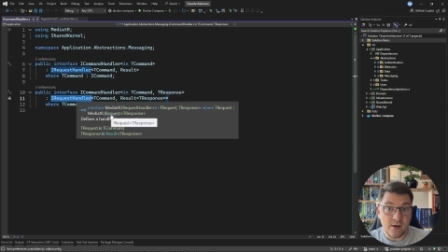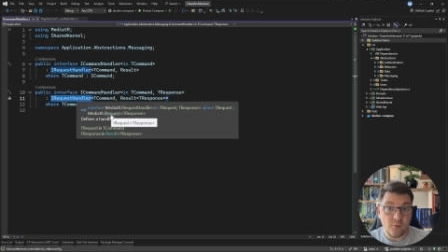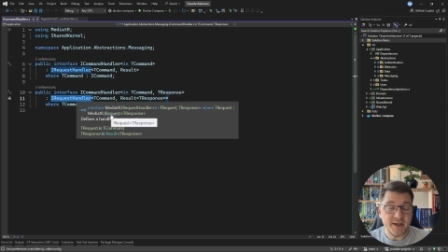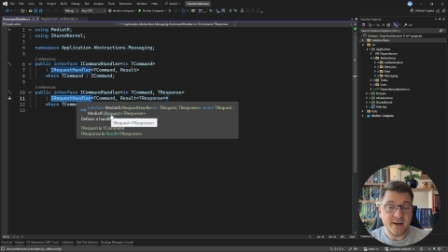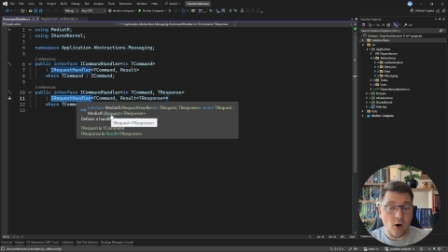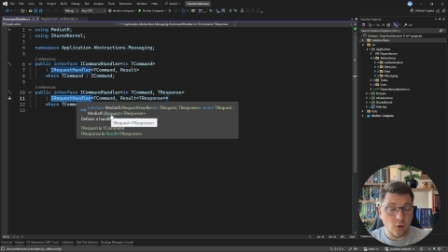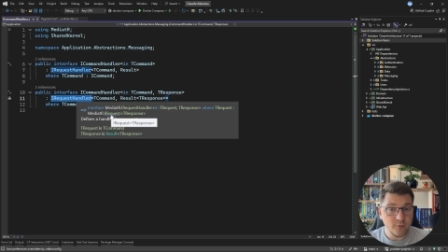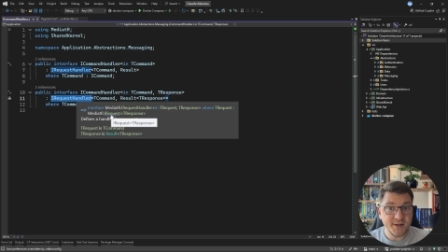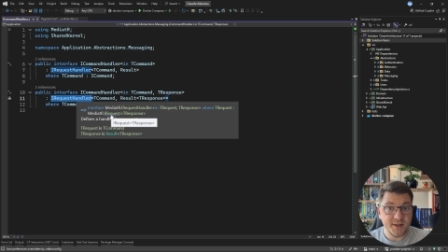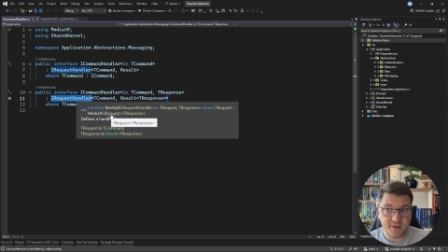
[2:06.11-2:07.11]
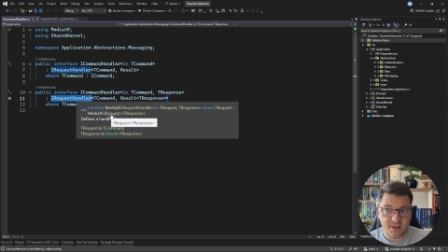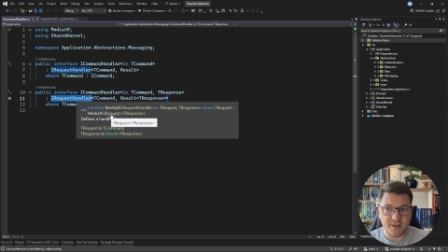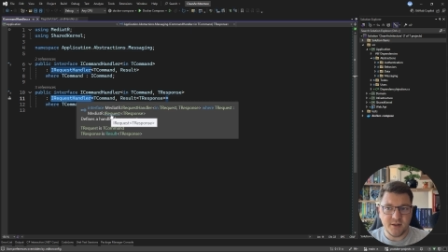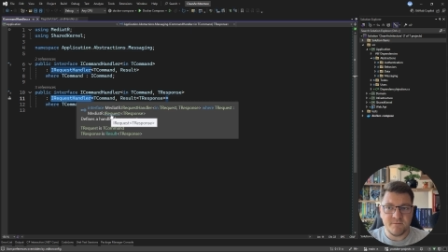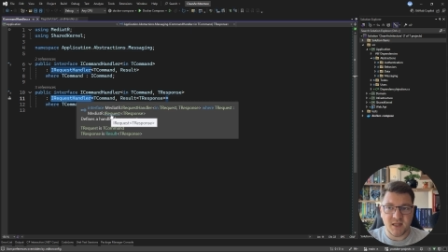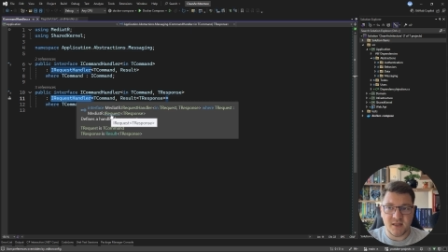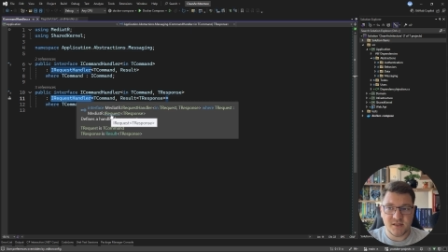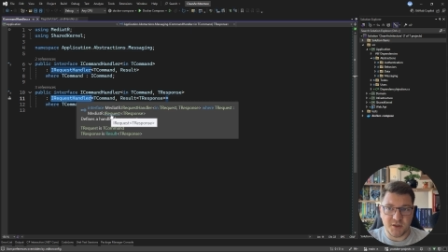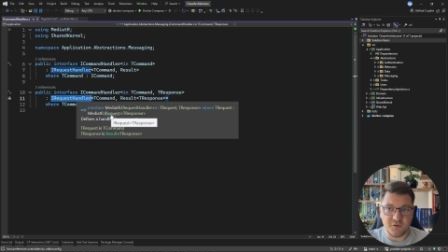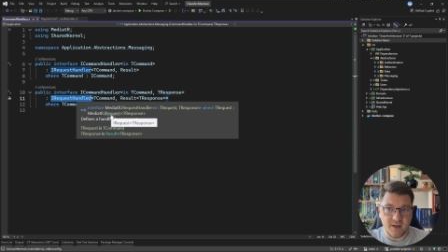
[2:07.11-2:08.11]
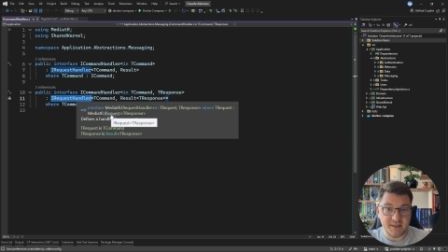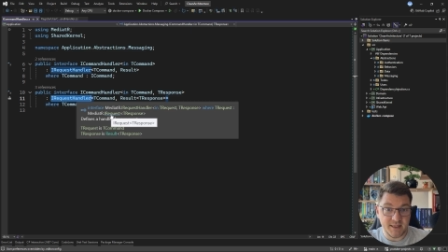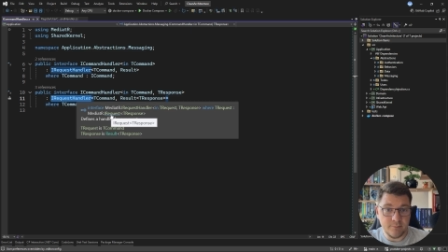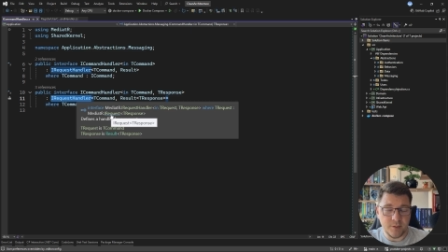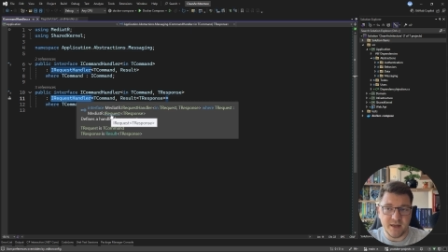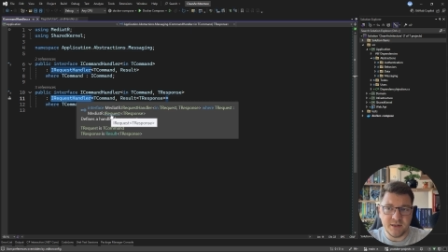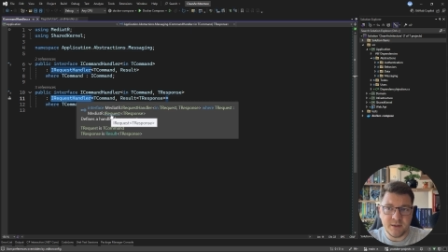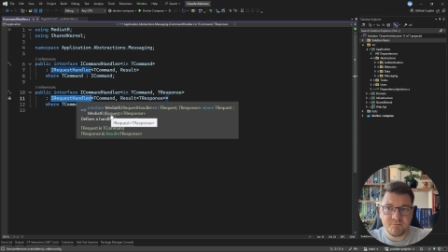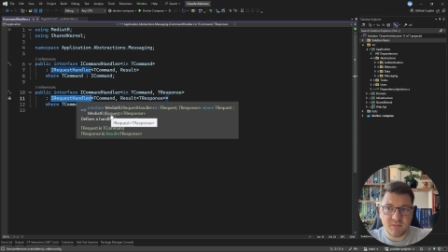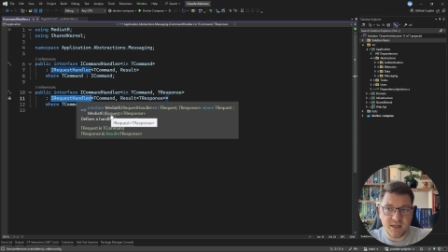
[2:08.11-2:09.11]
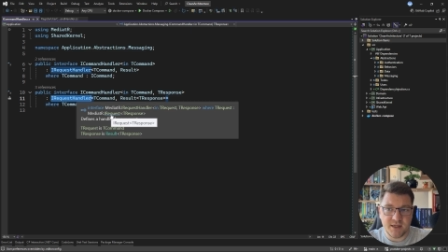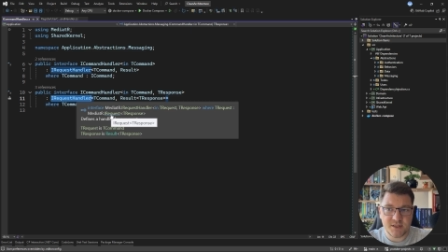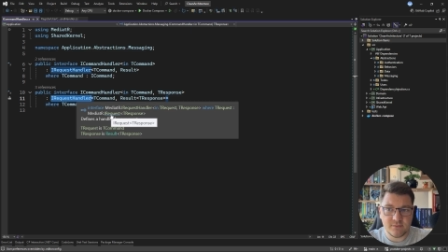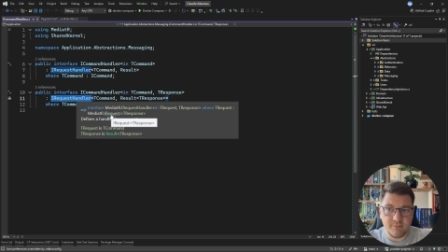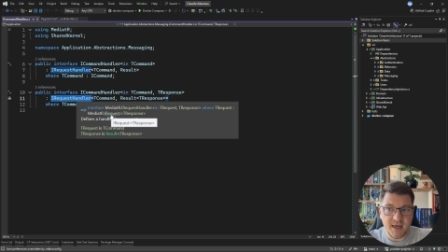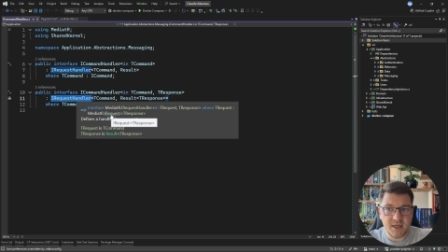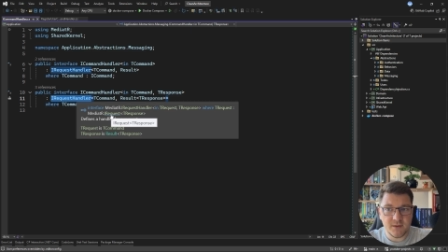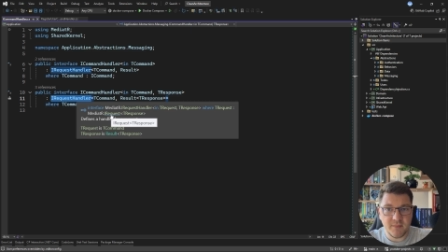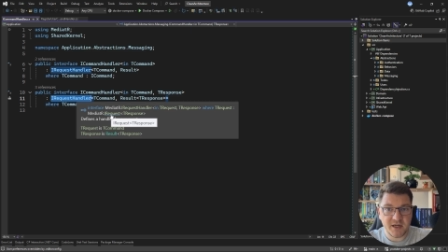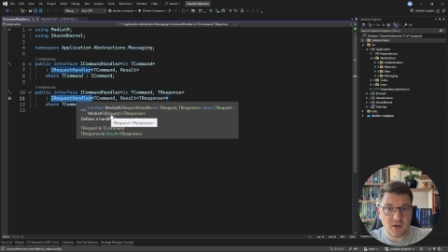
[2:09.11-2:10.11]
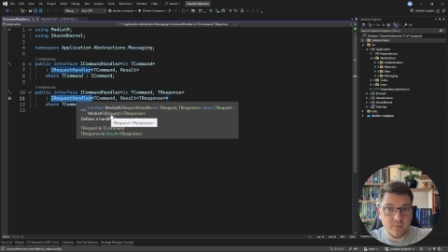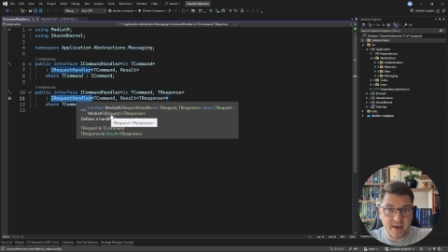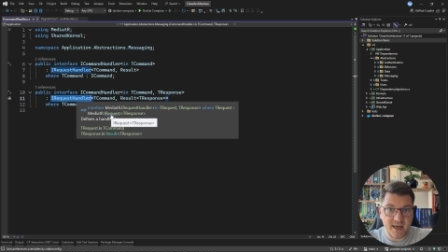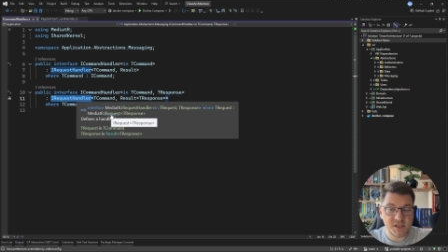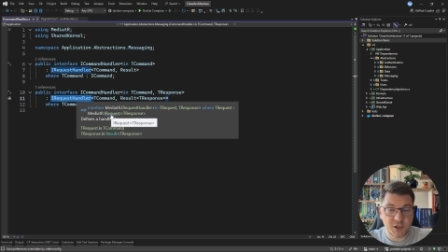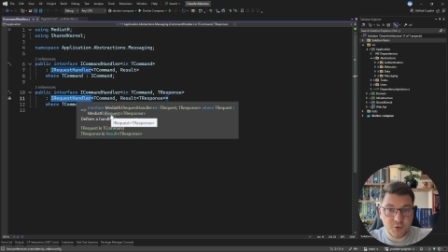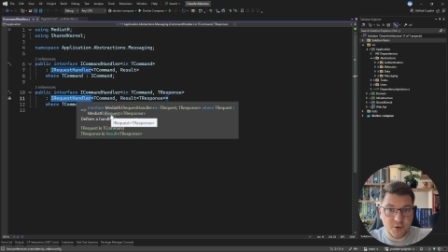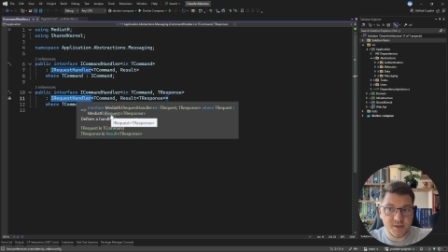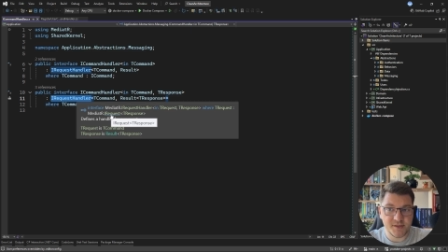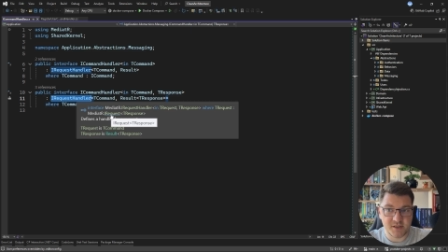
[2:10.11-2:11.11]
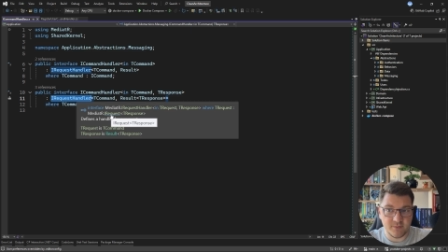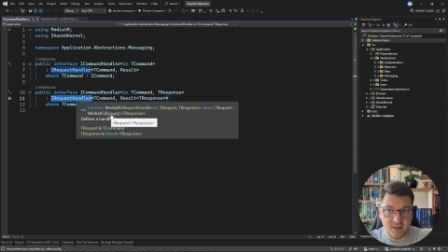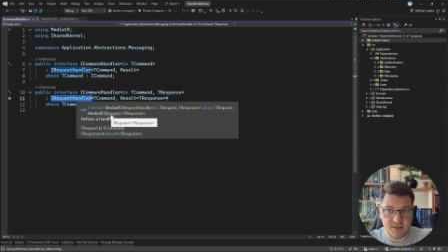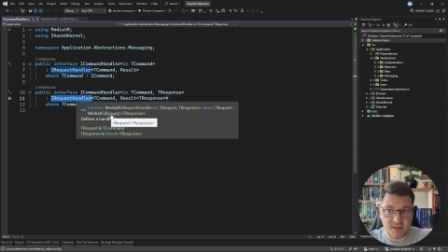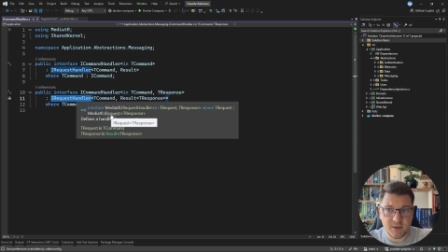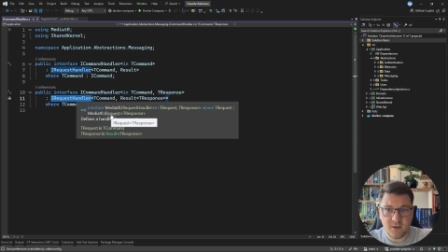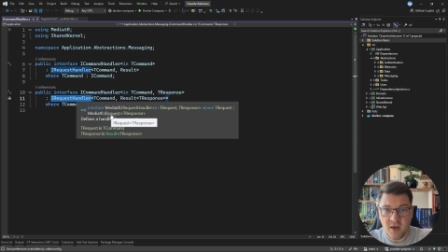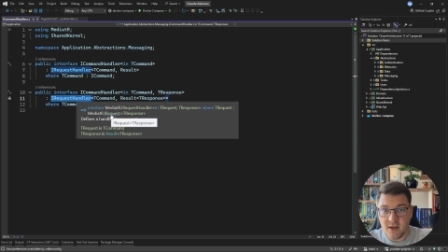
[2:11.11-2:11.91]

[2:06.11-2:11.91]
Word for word: Now, what I already did inside of my template is make my commands and queries explicit